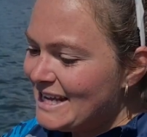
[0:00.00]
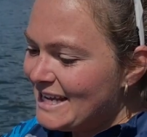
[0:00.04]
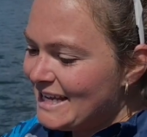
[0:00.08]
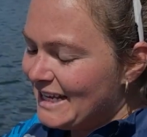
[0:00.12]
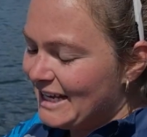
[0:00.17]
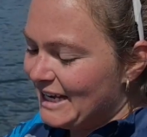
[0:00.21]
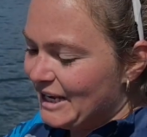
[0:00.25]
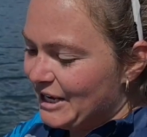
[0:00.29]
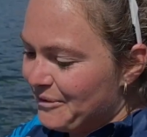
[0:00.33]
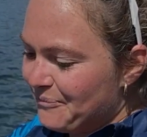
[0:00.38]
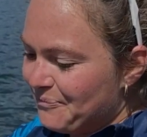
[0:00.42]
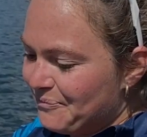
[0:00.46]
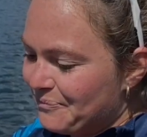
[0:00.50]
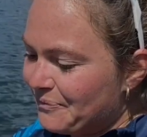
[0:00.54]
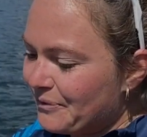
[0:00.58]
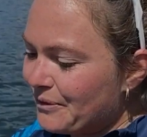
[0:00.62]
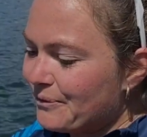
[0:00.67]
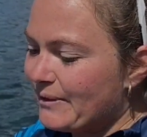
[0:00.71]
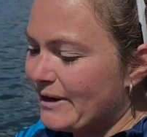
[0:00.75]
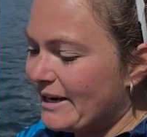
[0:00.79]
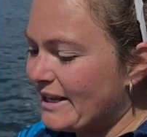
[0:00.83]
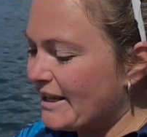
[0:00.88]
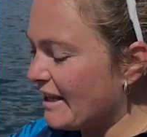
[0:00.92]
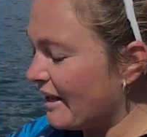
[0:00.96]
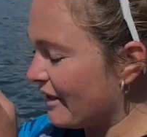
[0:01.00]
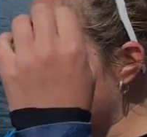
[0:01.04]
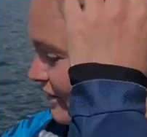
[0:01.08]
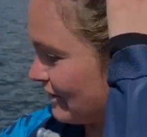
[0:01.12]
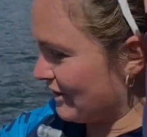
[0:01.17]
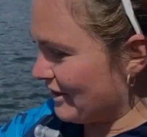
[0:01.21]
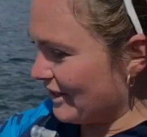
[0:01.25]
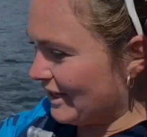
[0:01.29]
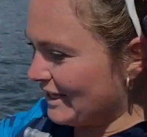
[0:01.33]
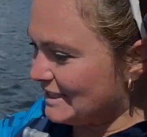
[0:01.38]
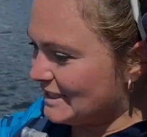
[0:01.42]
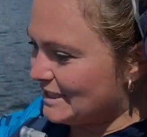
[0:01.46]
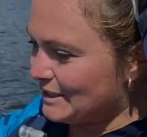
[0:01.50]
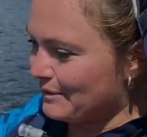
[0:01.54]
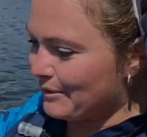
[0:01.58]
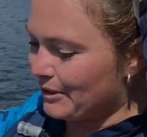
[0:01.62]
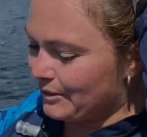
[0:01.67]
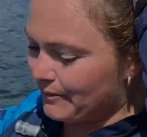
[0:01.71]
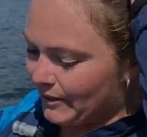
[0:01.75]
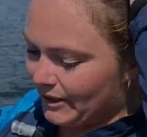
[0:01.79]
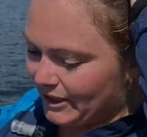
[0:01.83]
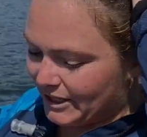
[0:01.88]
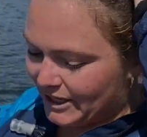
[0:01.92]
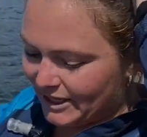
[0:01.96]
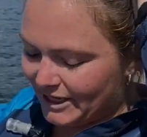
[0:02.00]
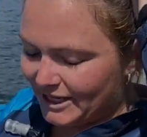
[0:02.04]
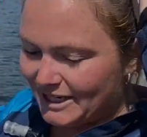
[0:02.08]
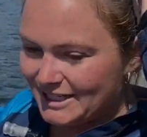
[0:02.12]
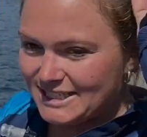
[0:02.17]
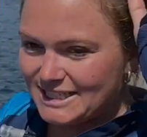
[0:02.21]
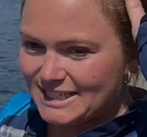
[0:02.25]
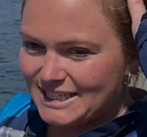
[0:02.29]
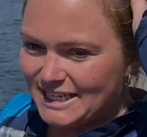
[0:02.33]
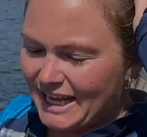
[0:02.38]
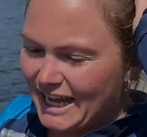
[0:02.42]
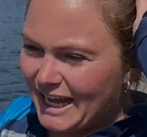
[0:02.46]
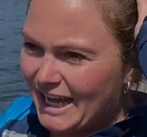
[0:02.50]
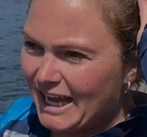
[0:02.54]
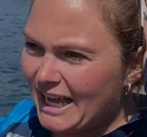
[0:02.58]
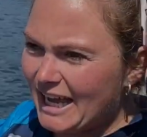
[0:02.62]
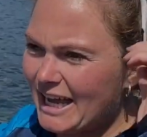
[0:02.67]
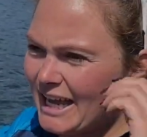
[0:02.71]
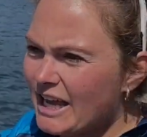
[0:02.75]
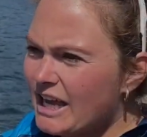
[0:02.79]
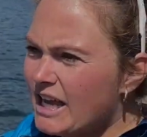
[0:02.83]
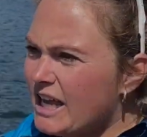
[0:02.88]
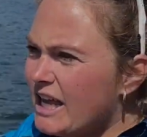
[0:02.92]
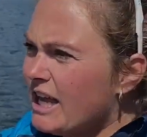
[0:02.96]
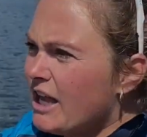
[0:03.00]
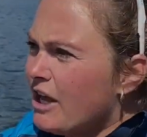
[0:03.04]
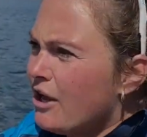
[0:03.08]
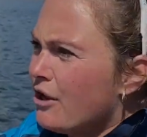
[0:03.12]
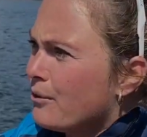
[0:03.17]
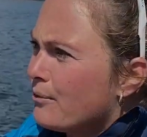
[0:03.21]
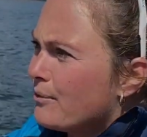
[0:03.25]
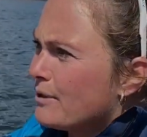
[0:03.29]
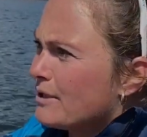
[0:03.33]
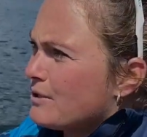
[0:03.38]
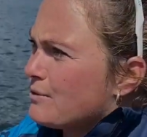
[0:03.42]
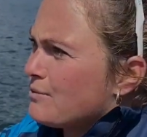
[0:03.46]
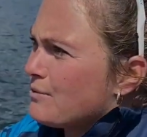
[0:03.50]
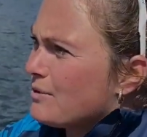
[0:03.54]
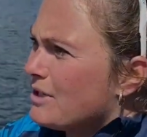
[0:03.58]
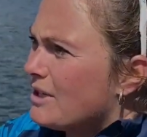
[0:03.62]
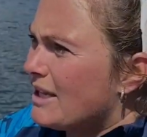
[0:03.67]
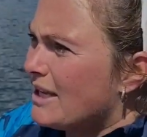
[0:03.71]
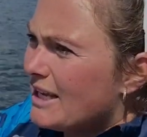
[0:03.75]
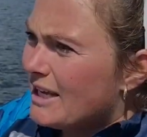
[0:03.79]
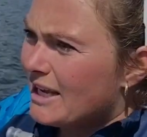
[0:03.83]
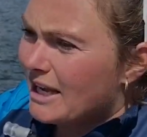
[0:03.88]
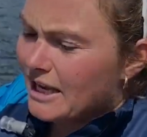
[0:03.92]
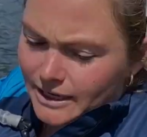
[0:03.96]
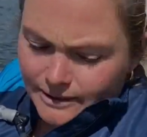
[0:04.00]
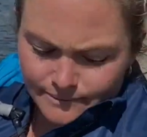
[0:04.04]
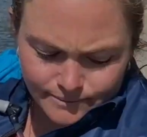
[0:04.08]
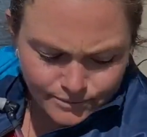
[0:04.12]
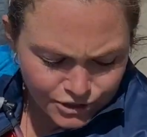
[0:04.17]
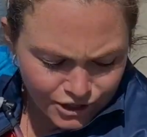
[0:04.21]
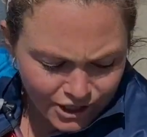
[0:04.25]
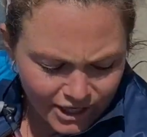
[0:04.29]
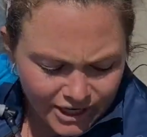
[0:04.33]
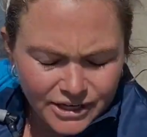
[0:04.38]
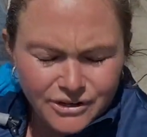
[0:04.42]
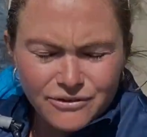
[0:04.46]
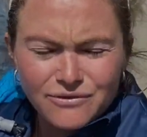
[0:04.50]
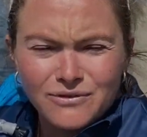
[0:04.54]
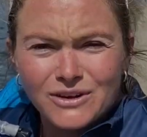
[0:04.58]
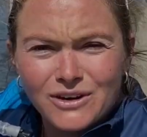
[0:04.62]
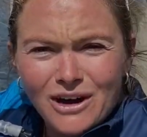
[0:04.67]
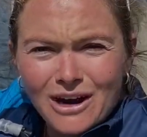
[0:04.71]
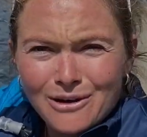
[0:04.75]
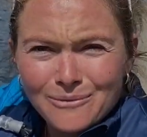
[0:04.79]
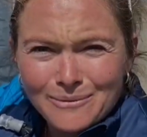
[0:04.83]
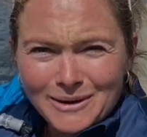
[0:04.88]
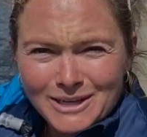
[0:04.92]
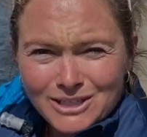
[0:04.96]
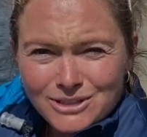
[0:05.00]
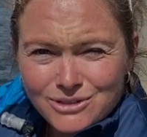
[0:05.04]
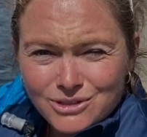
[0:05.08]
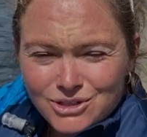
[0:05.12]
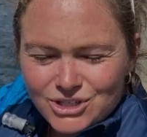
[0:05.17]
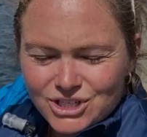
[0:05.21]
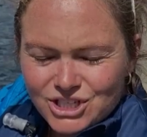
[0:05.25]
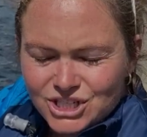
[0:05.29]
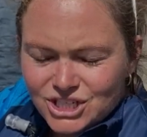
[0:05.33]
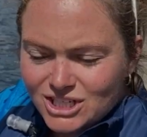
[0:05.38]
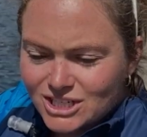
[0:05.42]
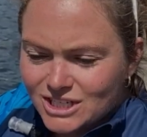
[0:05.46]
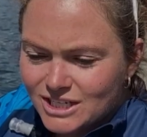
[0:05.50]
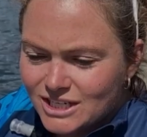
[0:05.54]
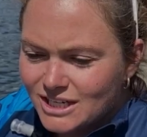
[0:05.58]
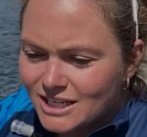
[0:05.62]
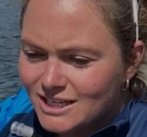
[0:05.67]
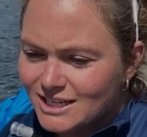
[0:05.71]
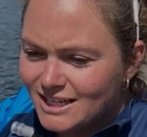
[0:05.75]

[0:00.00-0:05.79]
um, one of the other things that we were working on today was really uh, trying to figure out my nutrition.